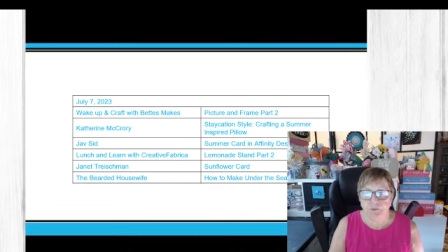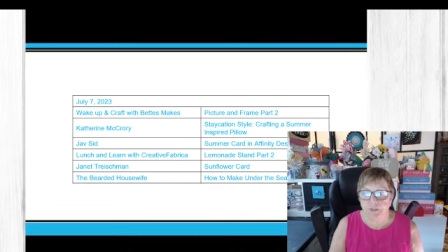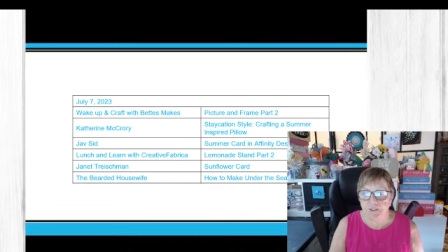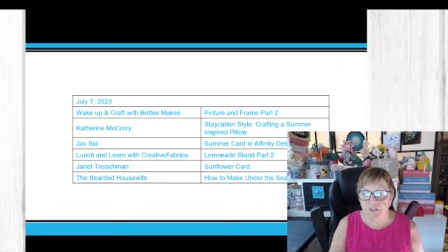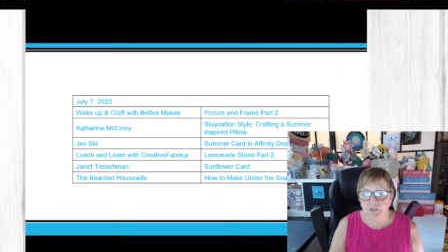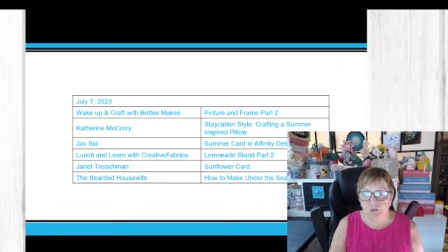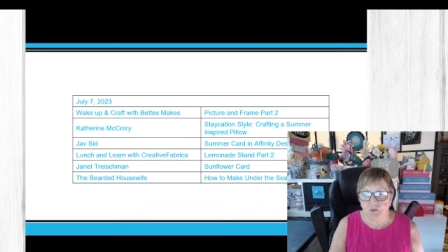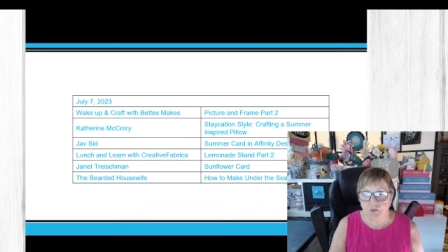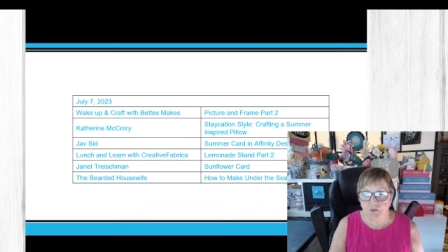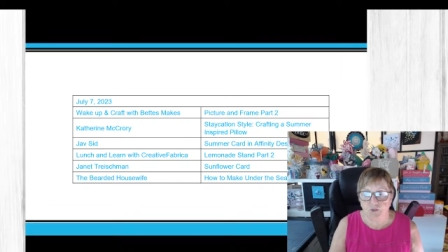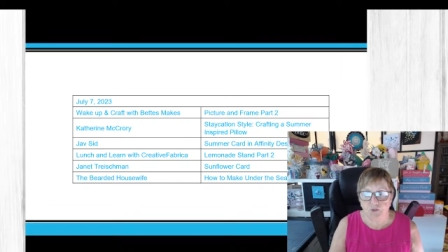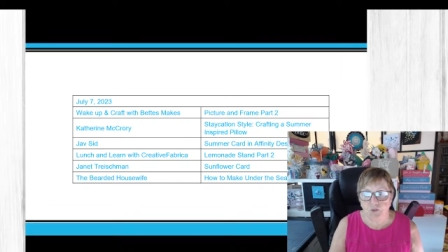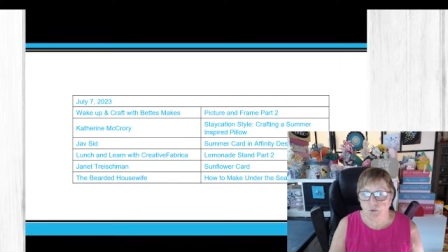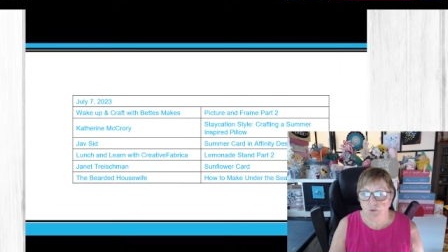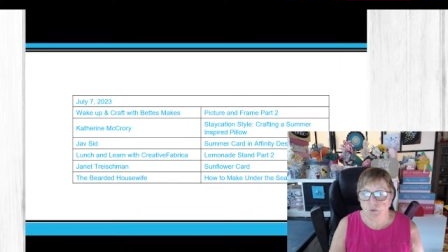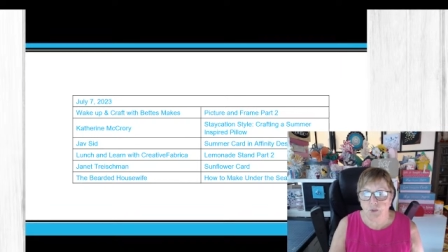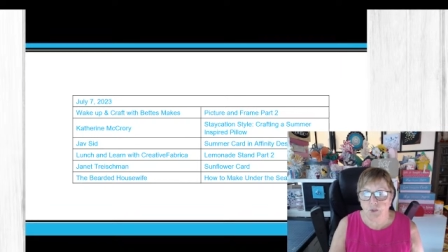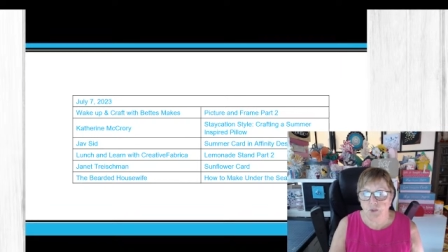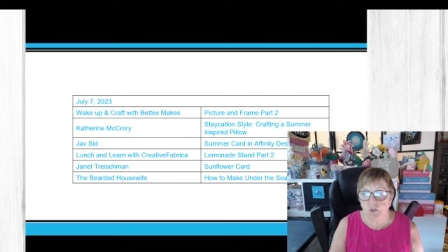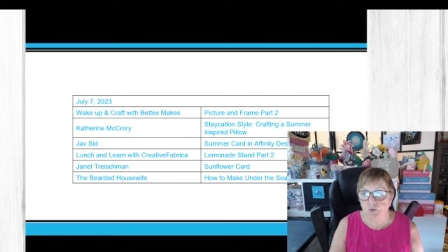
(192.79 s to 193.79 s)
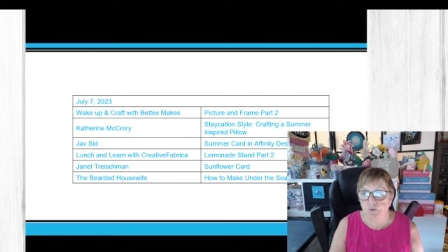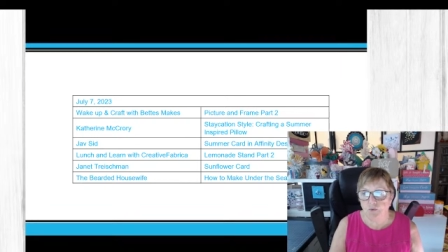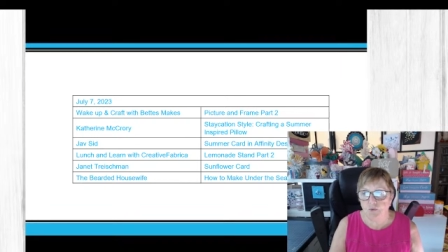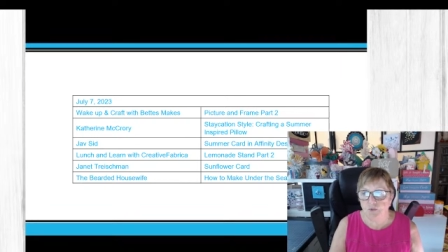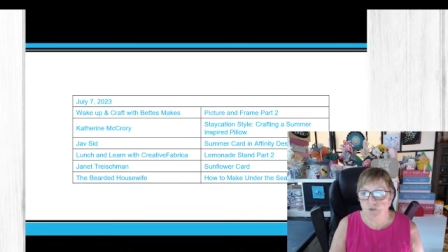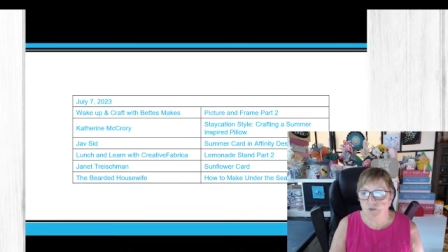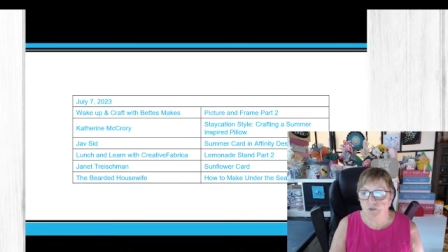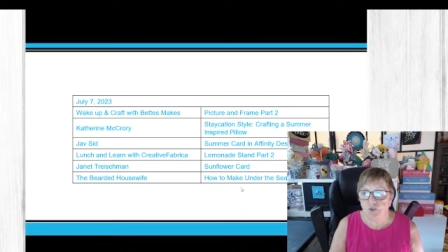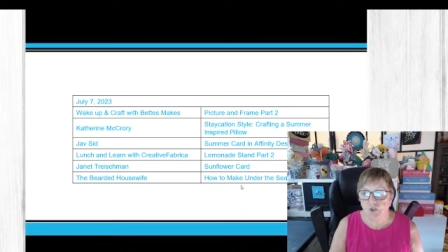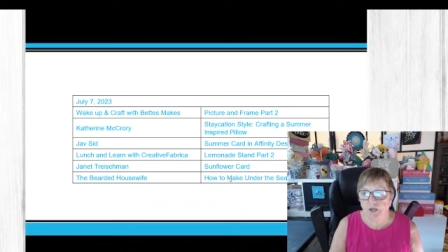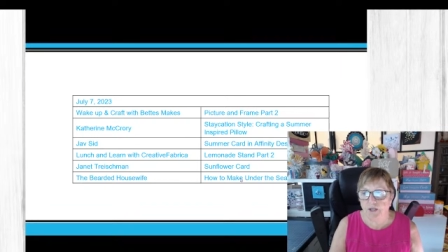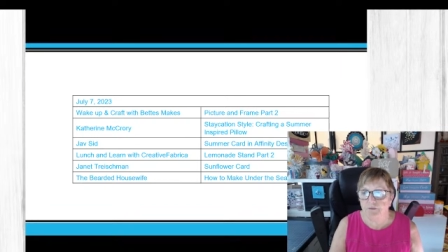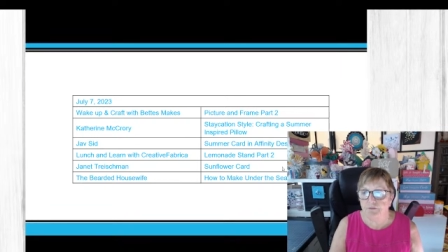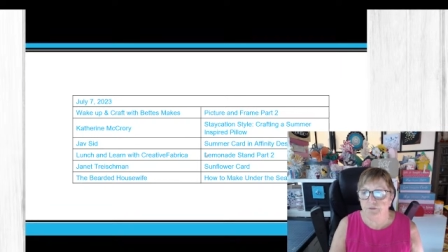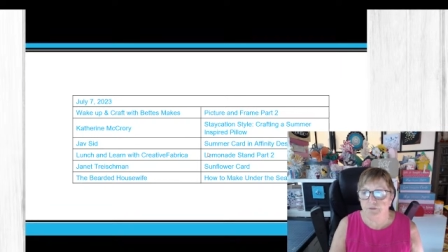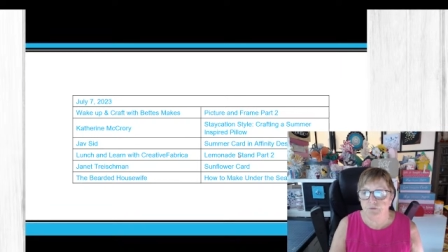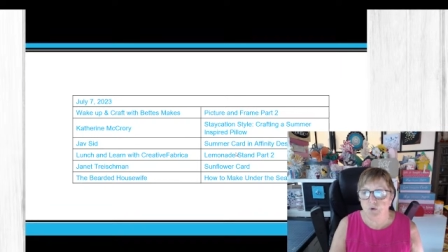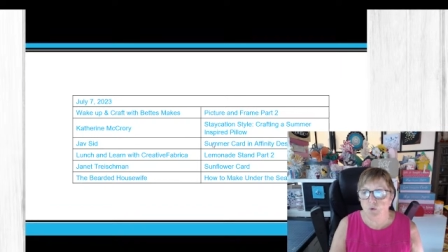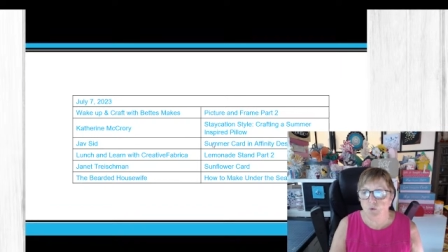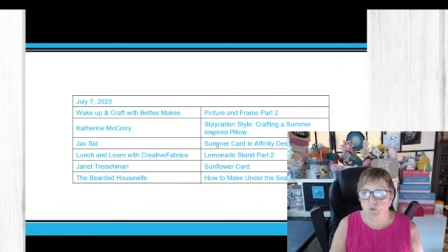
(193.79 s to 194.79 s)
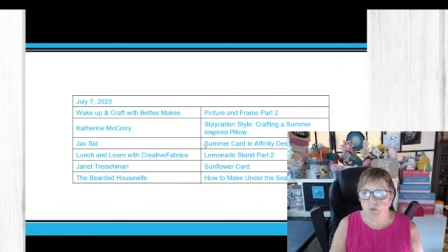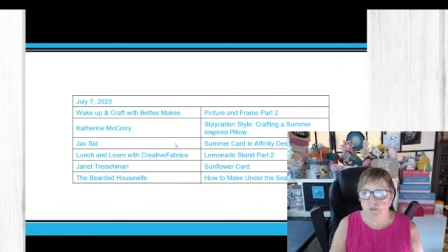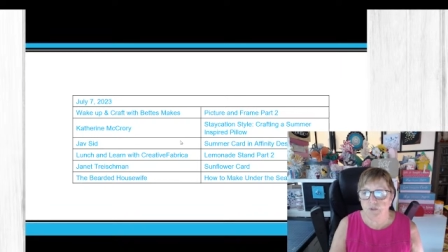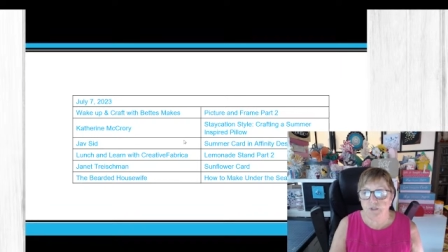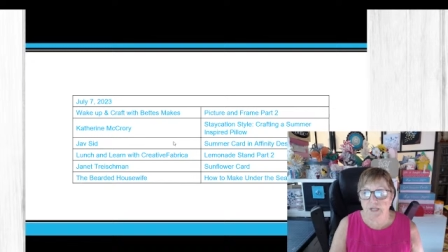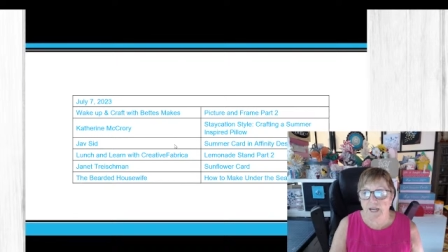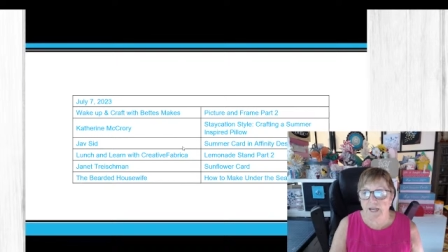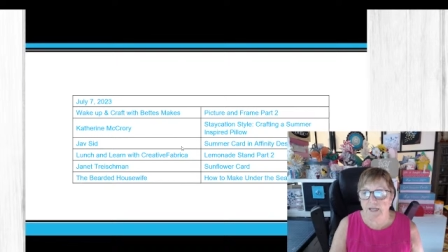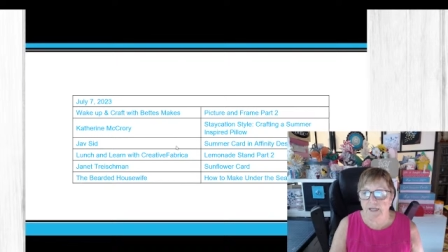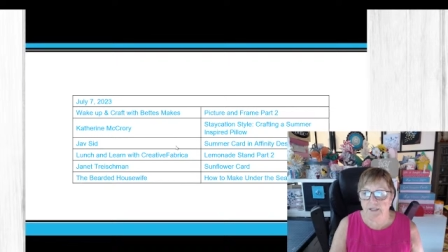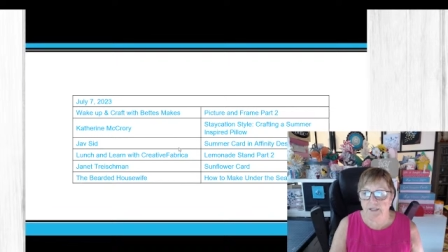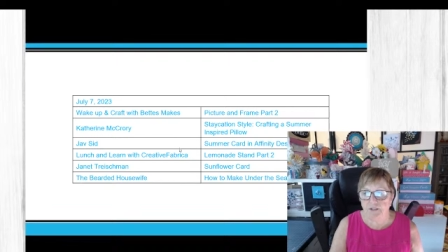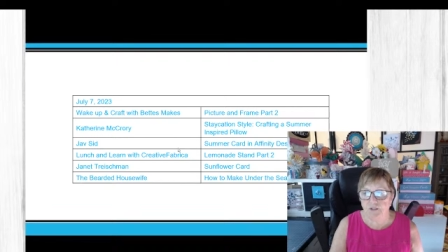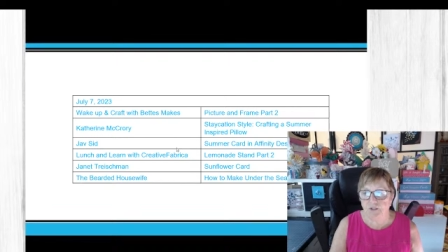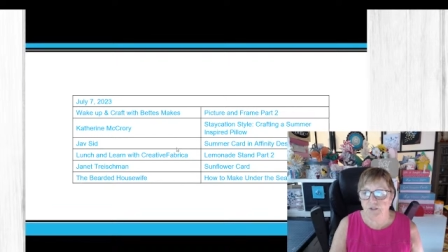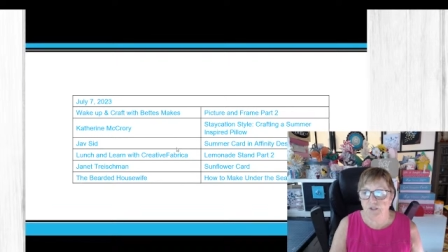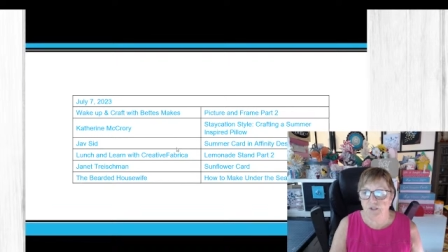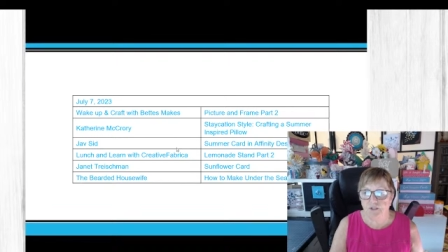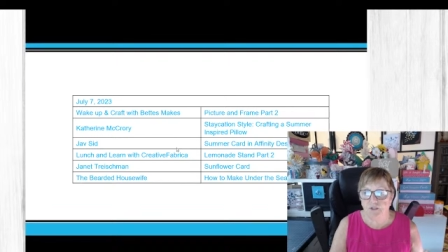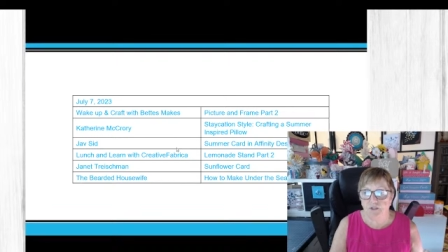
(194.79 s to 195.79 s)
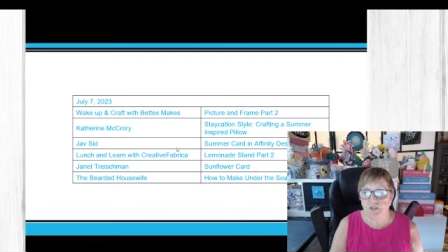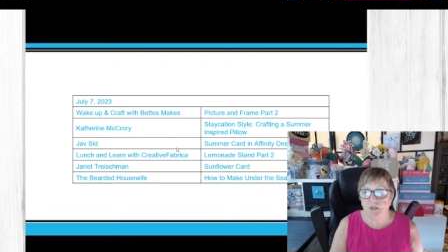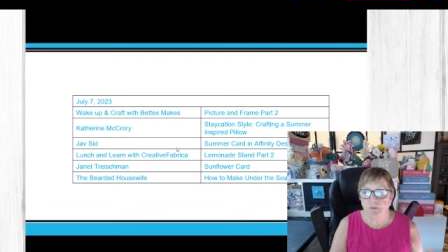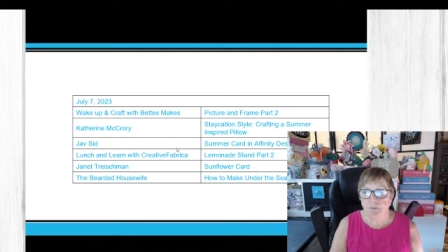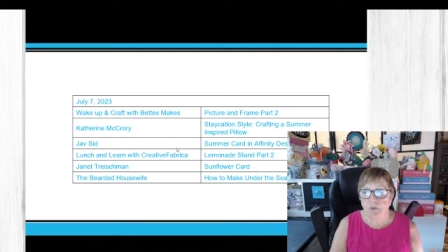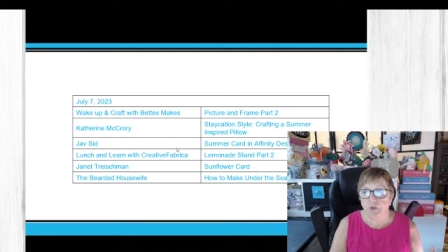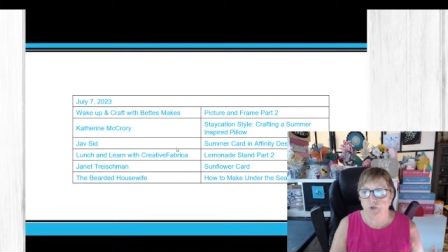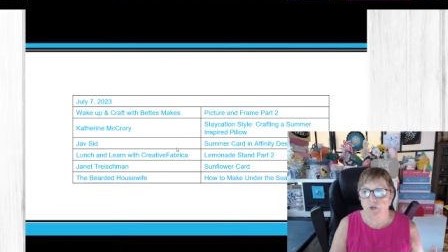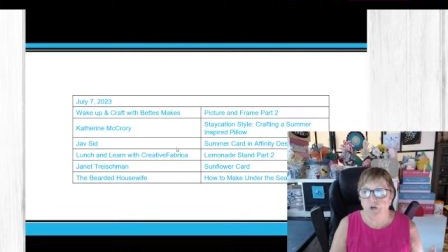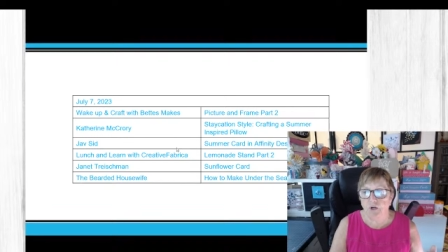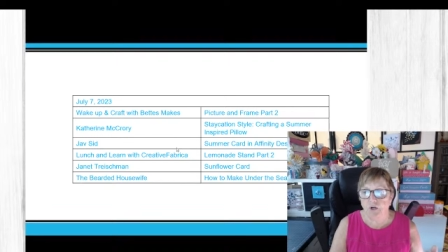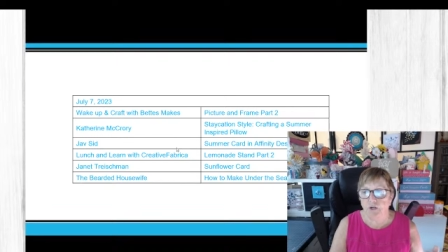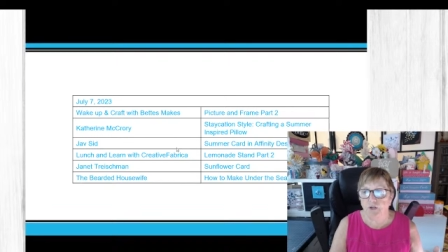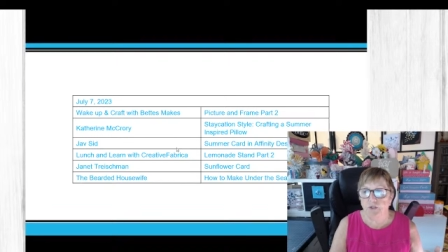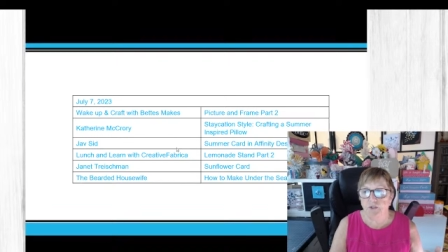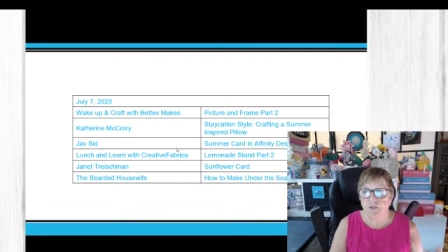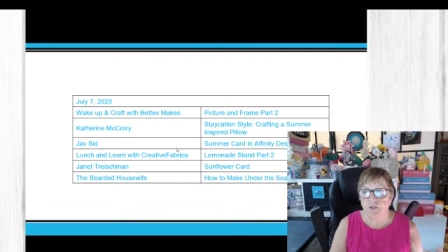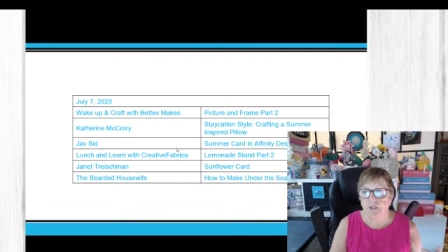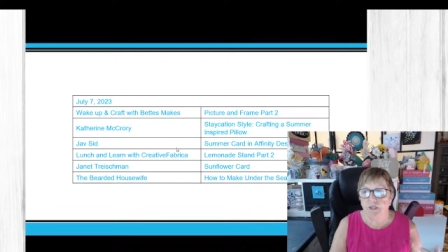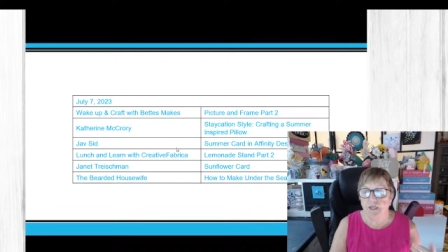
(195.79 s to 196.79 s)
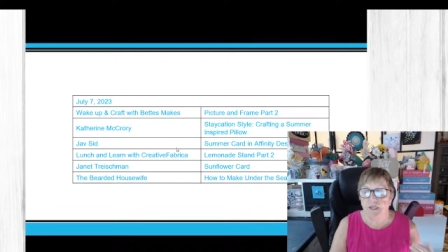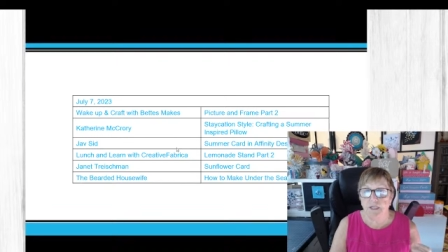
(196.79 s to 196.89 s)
These are so cute. And Jav, of course, has summer card.